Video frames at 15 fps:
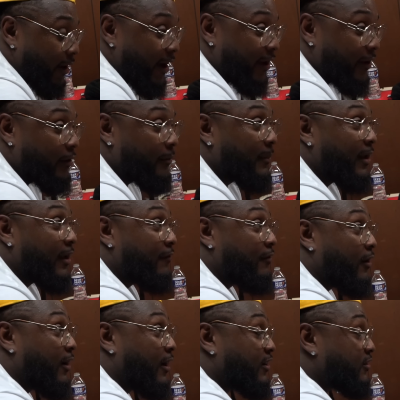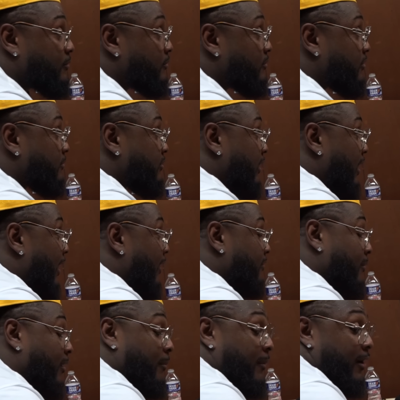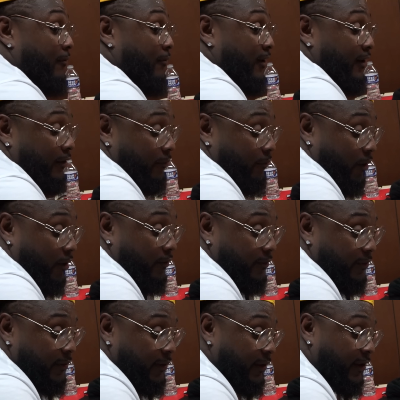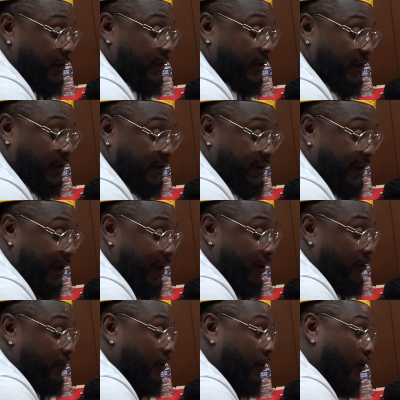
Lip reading: Ohio, man, if y'all got some jobs, my man ready to work. Get down,